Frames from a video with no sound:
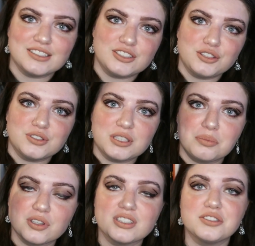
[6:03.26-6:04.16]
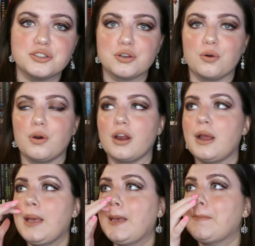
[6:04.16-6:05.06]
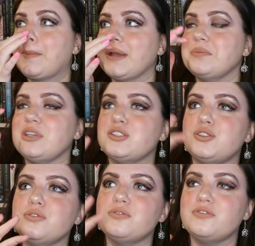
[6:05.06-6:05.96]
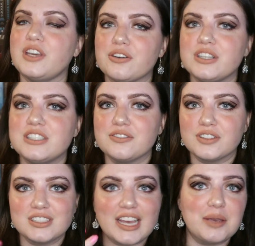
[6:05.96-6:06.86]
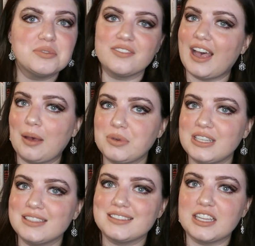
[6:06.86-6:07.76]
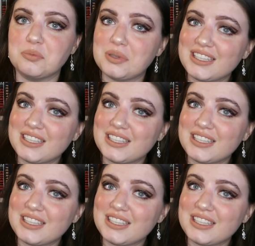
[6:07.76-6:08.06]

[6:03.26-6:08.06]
and using books as decor bring me two very different types of happiness and